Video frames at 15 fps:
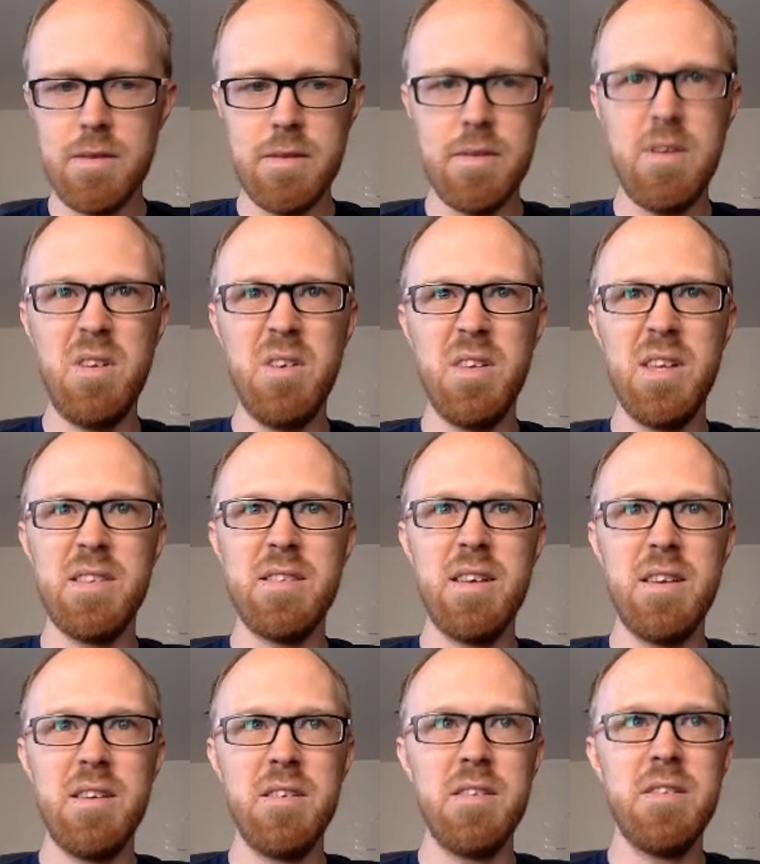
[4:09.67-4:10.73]
No, that's not
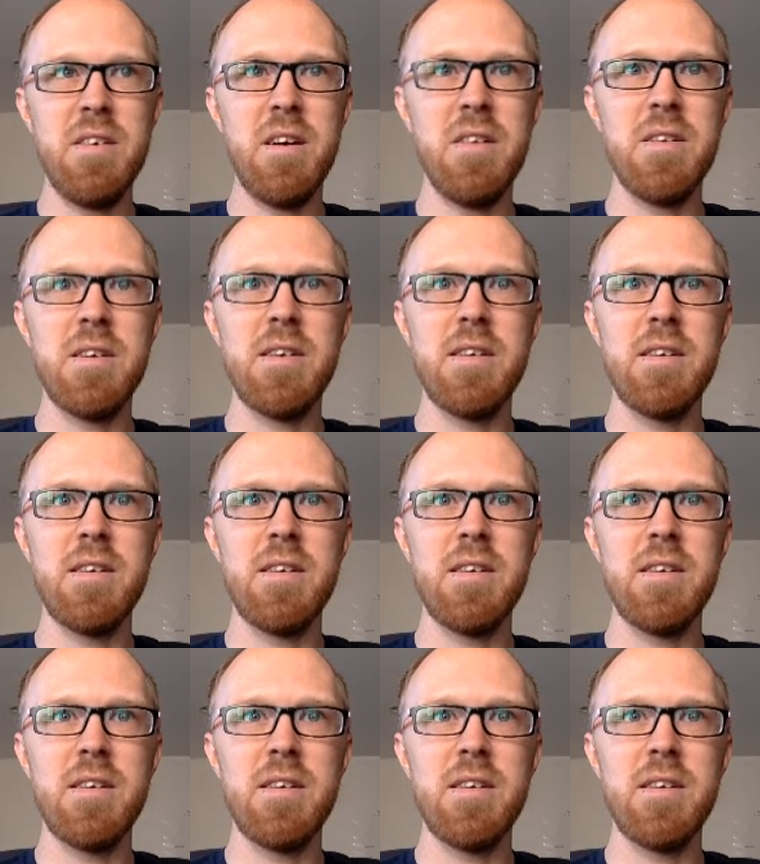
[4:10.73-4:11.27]
a good color.